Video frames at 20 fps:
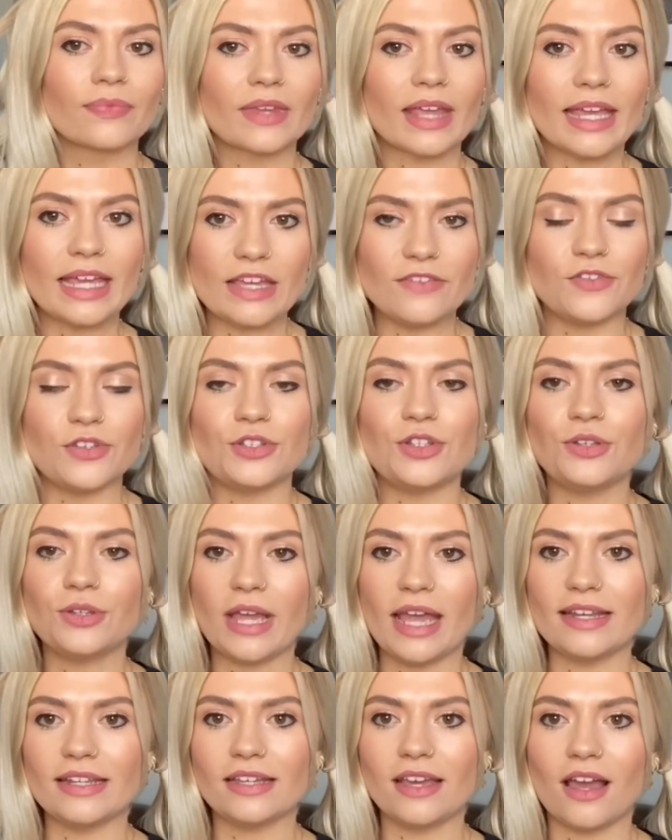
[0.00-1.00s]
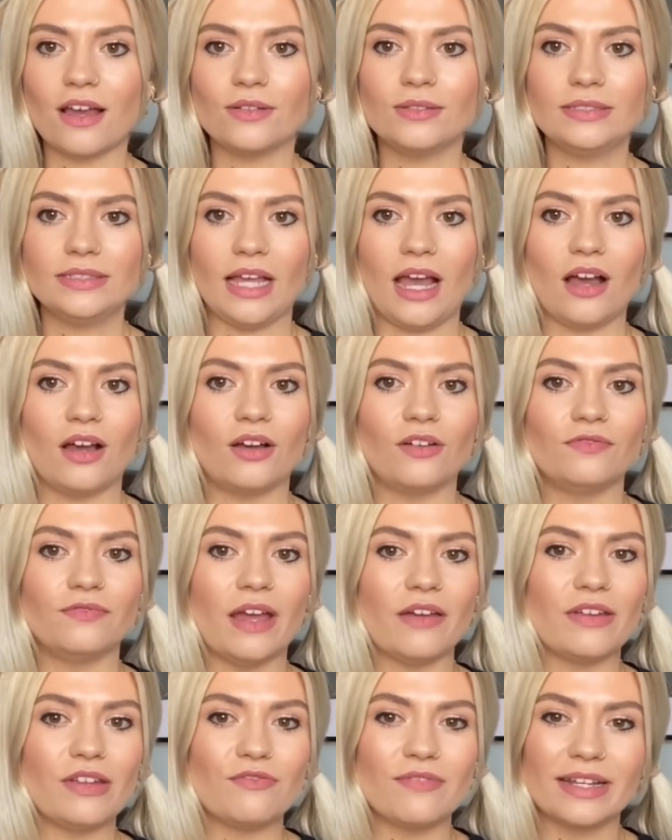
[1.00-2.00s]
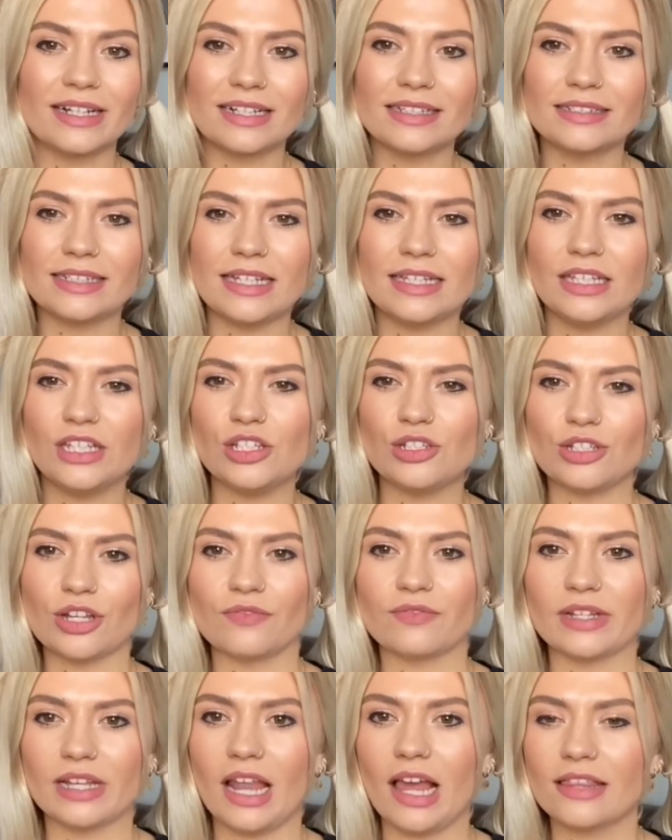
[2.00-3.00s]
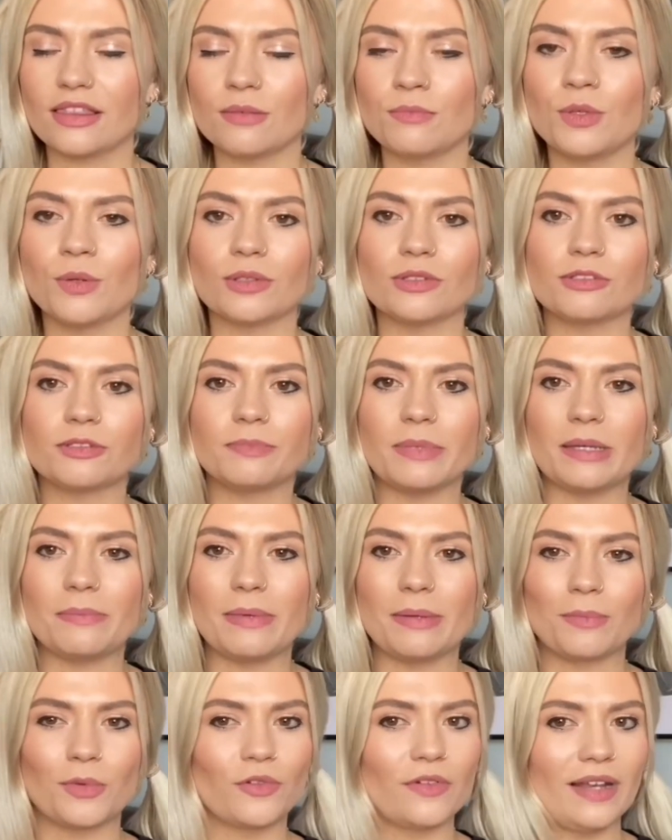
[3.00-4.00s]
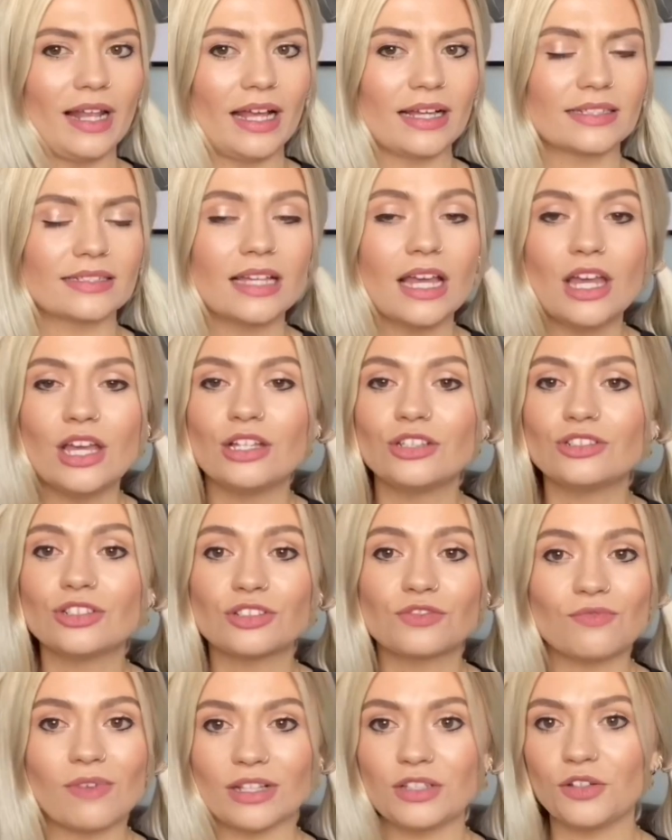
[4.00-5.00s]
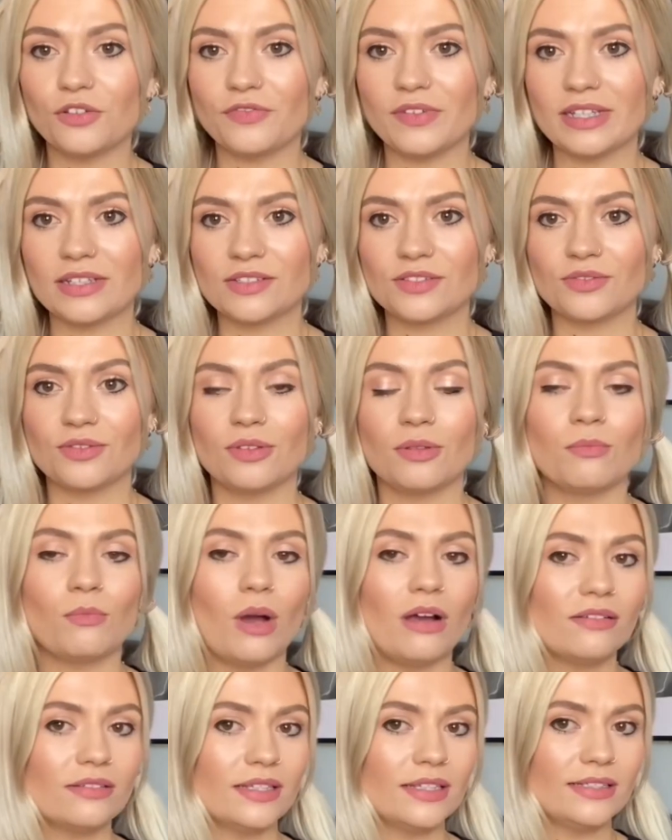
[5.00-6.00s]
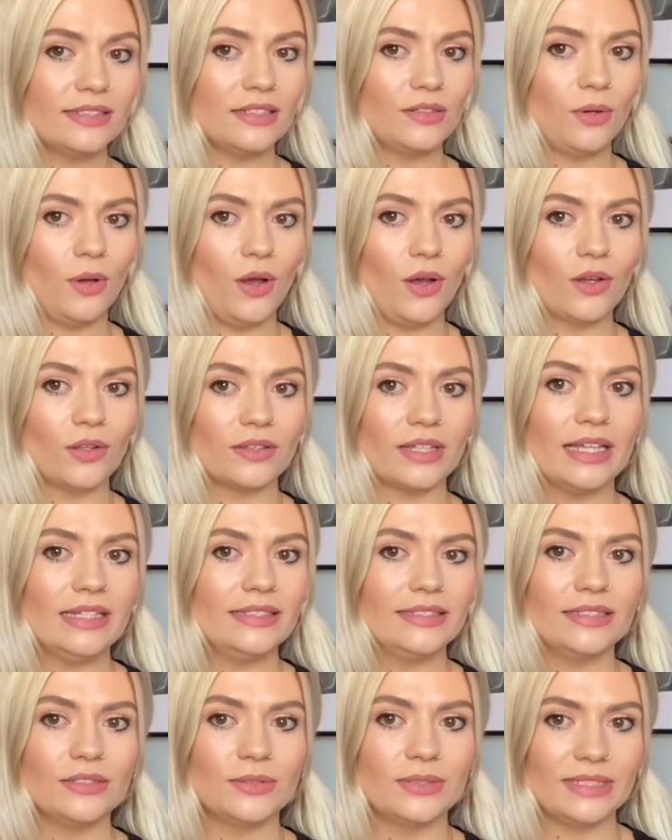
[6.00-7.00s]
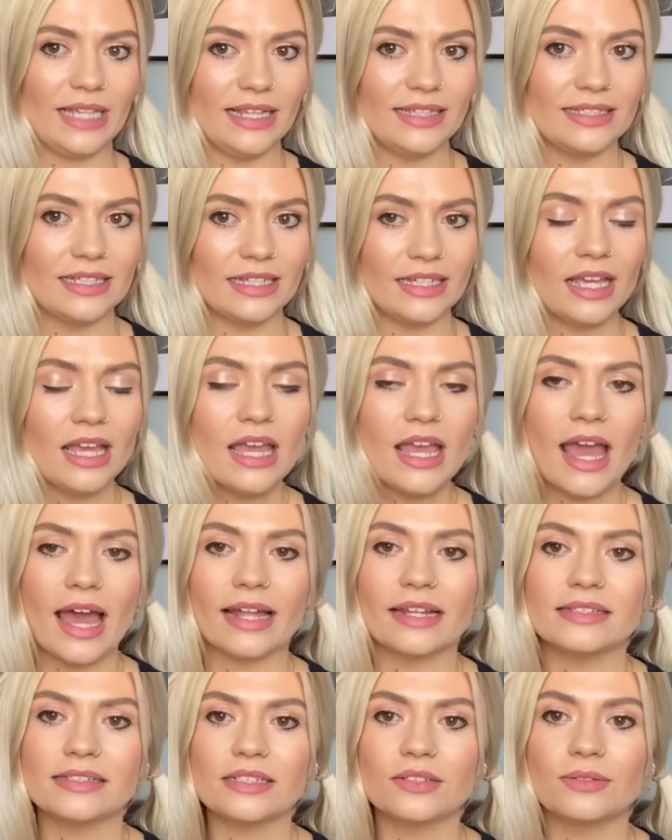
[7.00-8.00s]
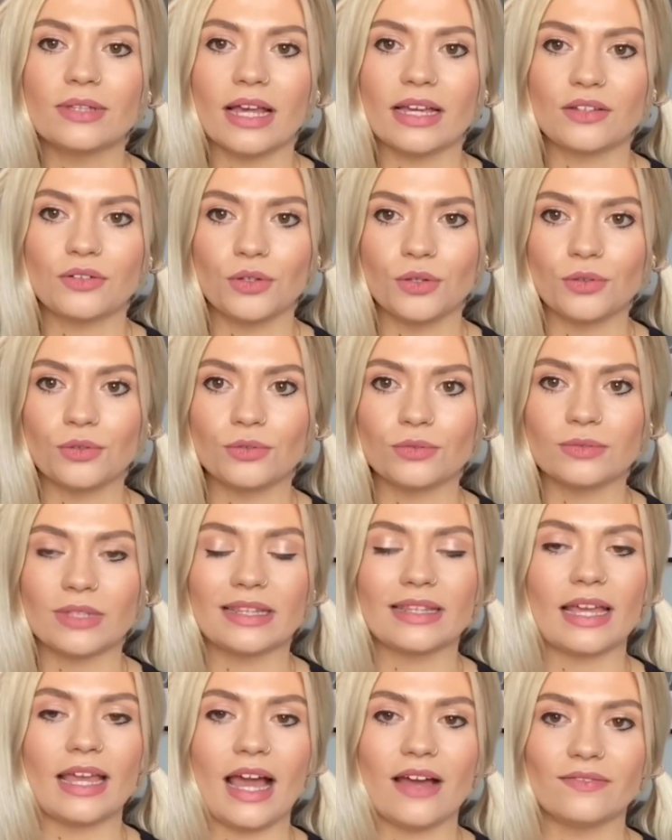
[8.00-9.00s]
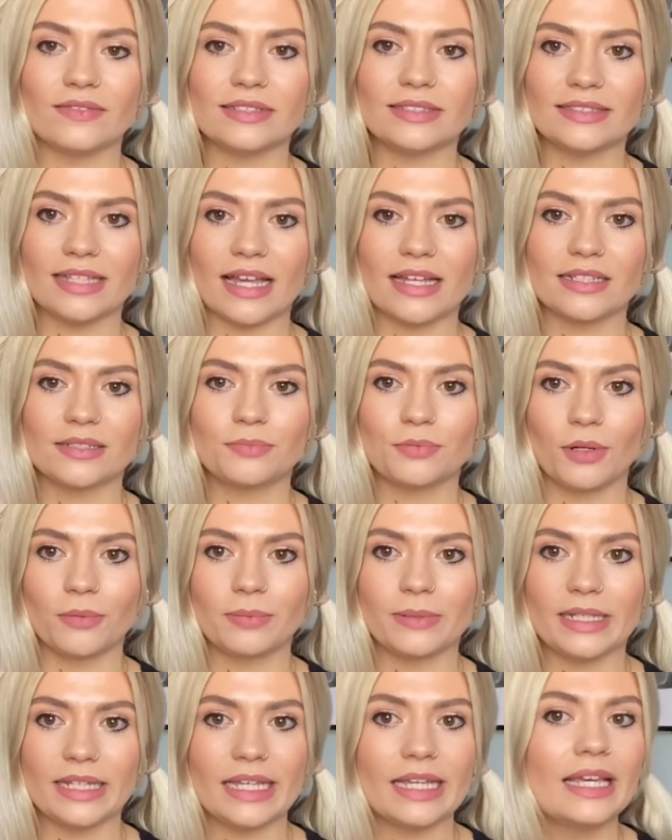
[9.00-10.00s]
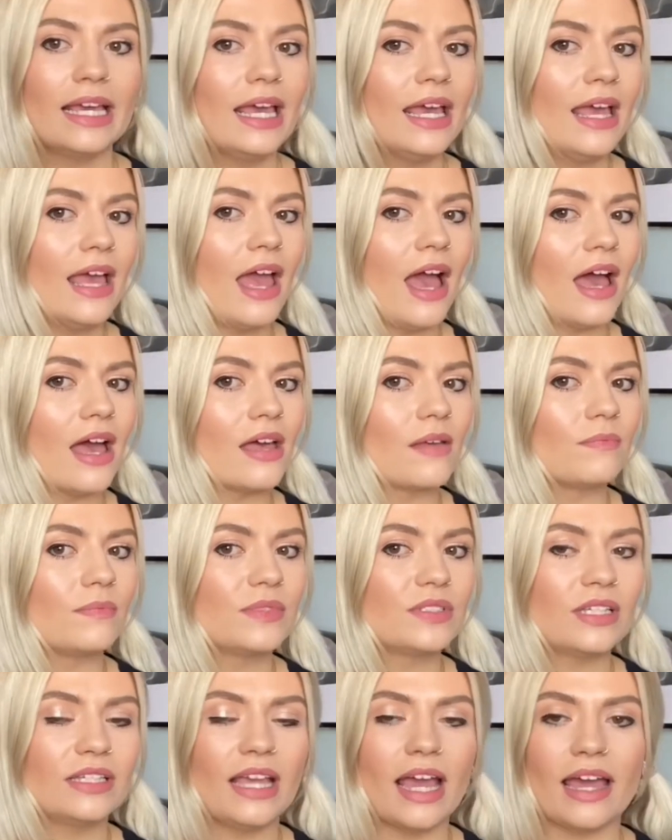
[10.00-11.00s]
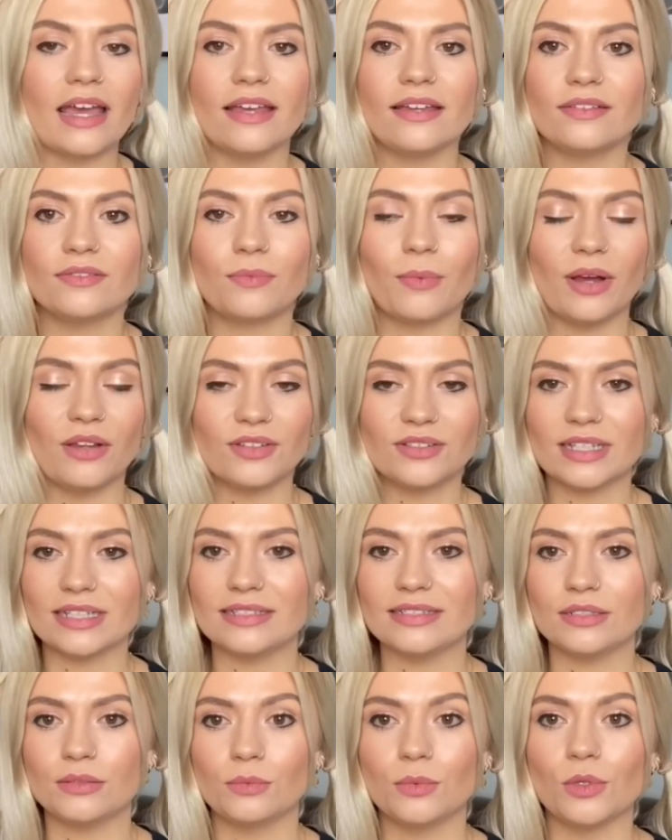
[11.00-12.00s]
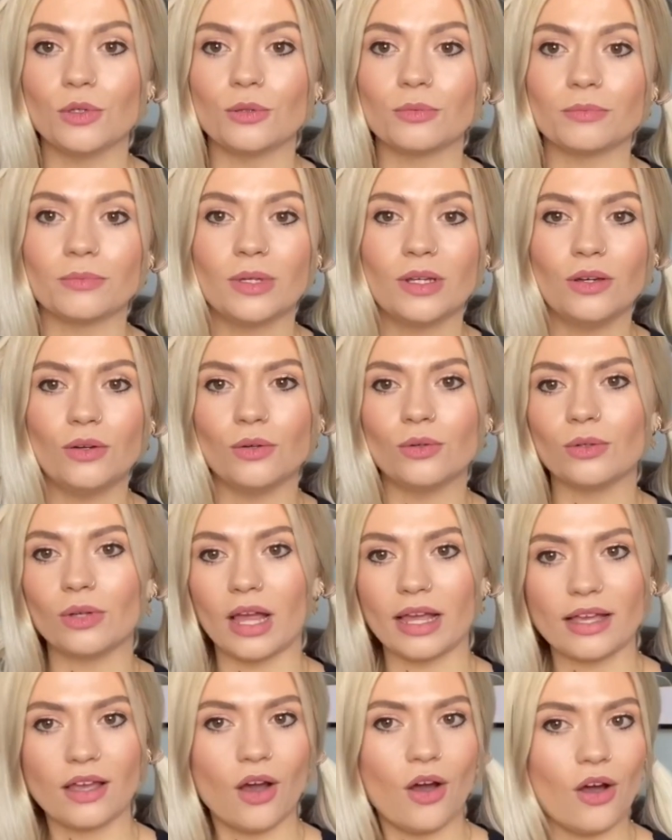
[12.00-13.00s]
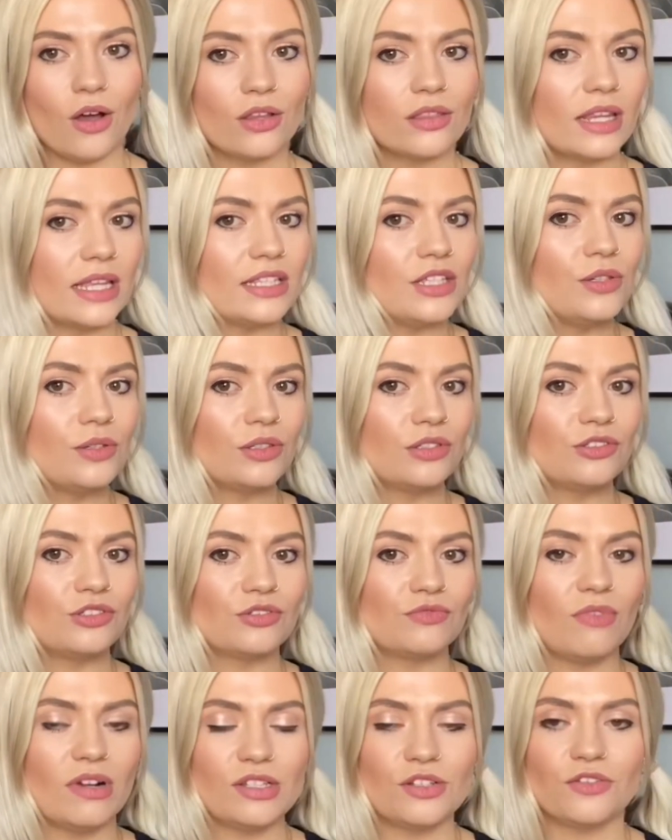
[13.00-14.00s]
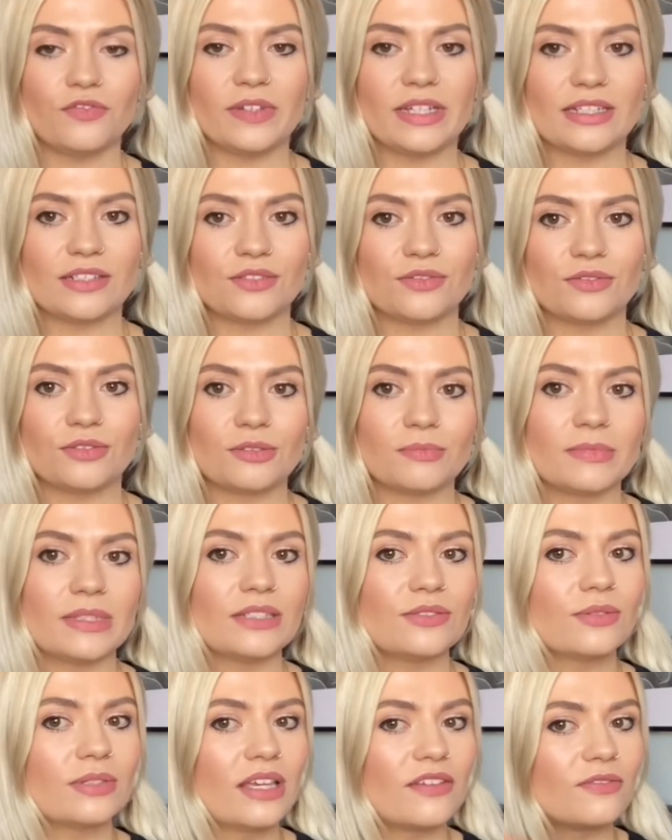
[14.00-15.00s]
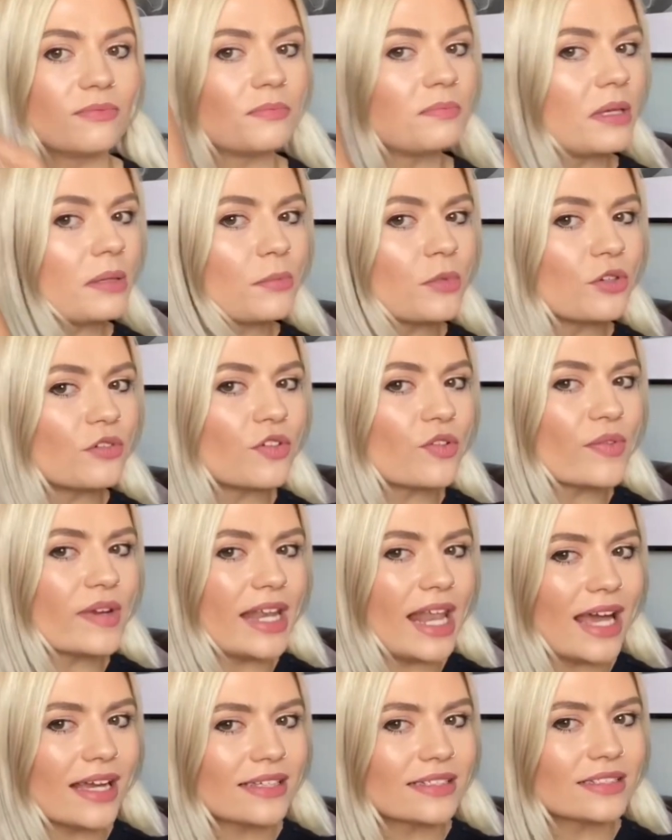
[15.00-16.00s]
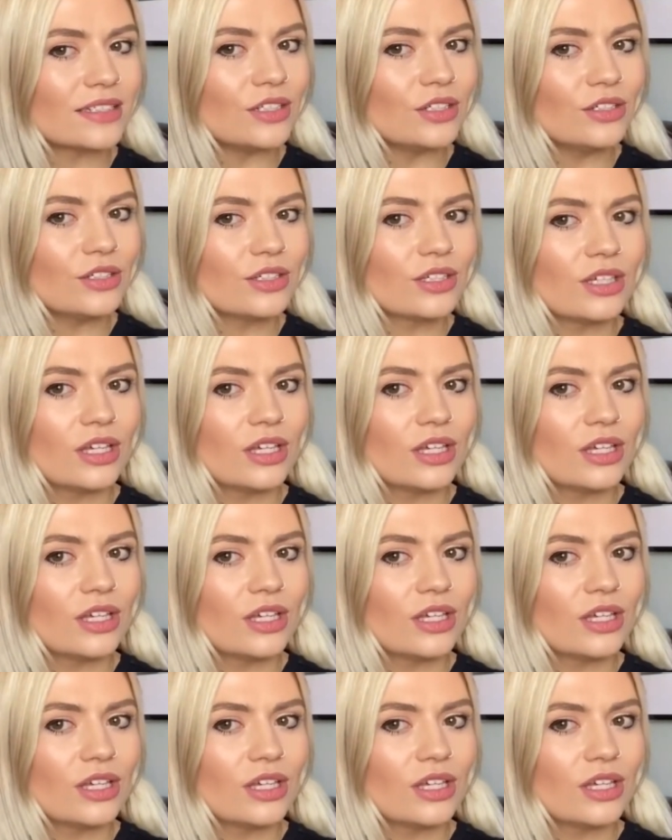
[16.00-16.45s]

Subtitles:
If you do get any curls that are very ringlety and that you don't really like them, you want them to be a bit more relaxed, just run your fingers through them. Whilst they're still hot, they're still setting, and until they're cool, then they haven't set properly. So yeah, whilst they're still warm or like hot, then you can just run your fingers through them. This will give them a bit more of a relaxed look.